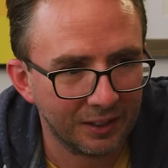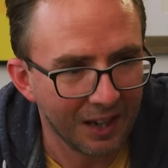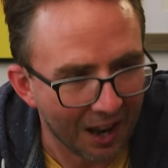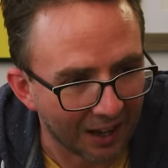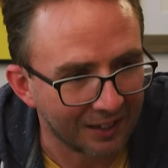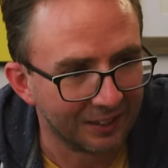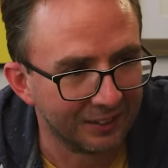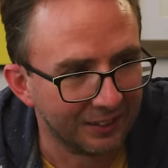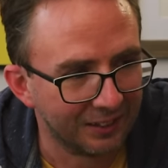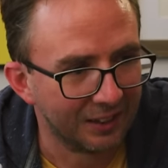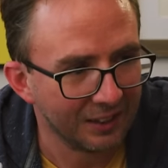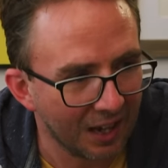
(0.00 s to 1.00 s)
Yeah.
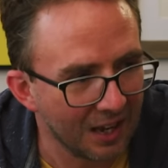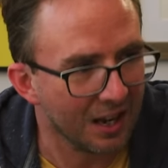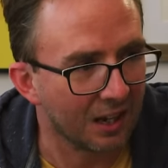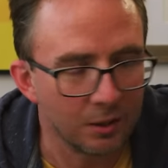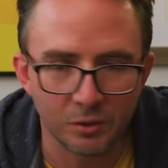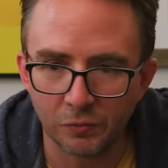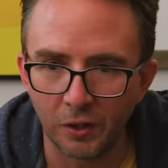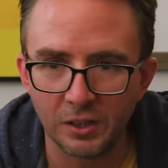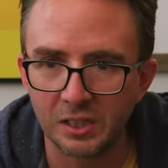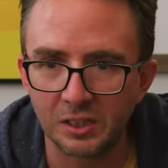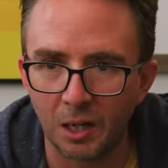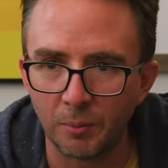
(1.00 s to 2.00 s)
He was very
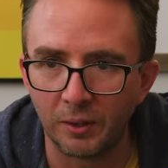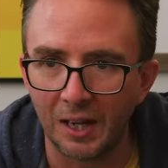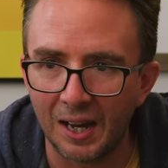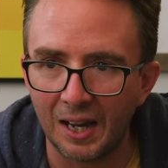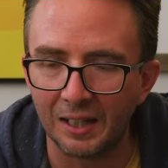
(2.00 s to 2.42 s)
stubborn.